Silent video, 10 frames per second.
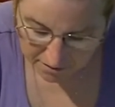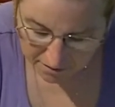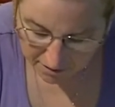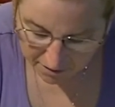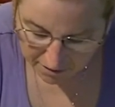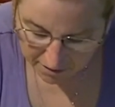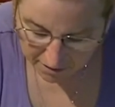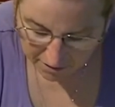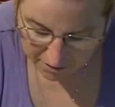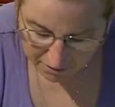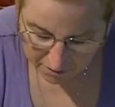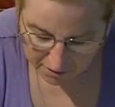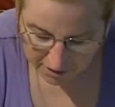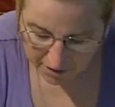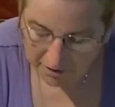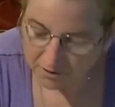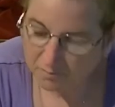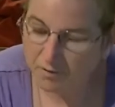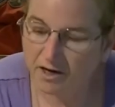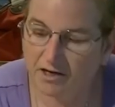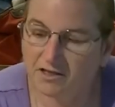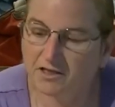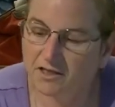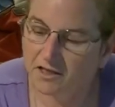They are kind of cool. And they're marked.